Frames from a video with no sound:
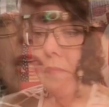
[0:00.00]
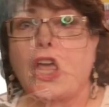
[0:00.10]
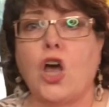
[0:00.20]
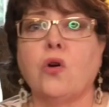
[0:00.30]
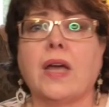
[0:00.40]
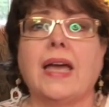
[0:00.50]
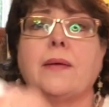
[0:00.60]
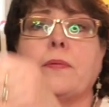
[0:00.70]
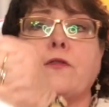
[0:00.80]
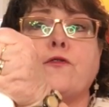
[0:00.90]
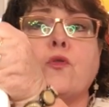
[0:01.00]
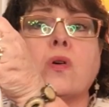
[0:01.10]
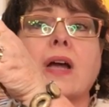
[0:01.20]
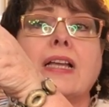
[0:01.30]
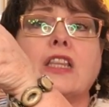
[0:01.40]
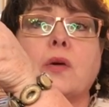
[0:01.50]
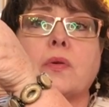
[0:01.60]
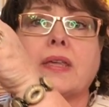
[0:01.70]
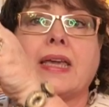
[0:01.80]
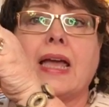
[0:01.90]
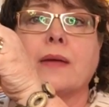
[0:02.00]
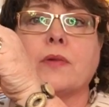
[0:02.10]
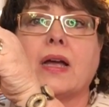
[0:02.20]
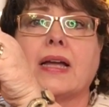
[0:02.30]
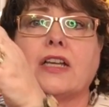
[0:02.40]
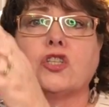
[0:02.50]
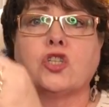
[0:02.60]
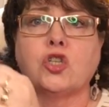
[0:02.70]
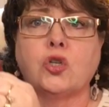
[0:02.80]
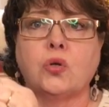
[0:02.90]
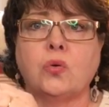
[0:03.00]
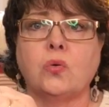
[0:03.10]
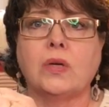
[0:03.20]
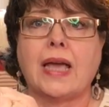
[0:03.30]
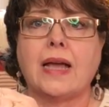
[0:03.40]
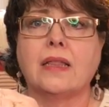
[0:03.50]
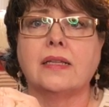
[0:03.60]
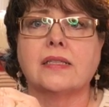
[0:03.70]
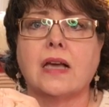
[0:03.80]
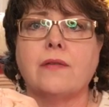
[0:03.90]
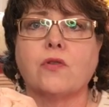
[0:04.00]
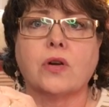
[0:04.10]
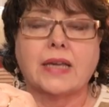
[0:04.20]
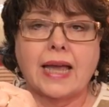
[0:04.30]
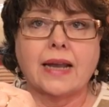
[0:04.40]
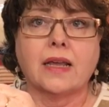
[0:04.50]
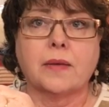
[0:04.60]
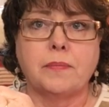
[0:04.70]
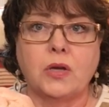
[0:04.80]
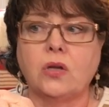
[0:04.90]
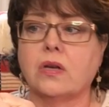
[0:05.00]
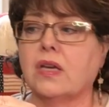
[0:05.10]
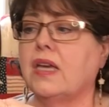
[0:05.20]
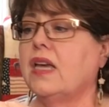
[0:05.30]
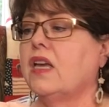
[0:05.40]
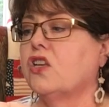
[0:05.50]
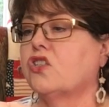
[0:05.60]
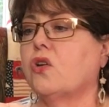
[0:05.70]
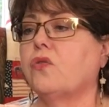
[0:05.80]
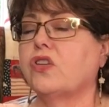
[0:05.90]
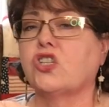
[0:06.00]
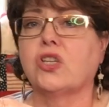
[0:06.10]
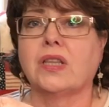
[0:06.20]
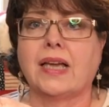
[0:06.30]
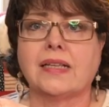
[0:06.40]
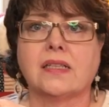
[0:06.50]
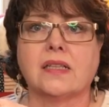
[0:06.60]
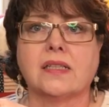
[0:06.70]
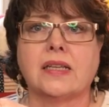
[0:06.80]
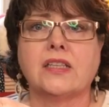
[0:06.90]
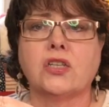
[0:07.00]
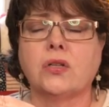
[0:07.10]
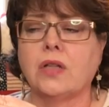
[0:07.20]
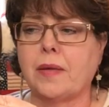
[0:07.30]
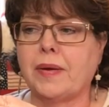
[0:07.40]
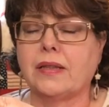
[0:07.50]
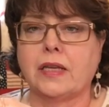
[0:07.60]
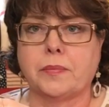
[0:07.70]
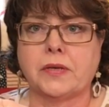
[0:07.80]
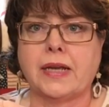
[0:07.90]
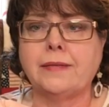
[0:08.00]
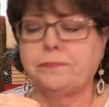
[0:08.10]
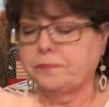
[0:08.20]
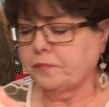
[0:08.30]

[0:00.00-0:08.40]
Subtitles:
Okay, before I lower the camera, I got 2 gallons of organic milk. So this should last us until about Labor Day.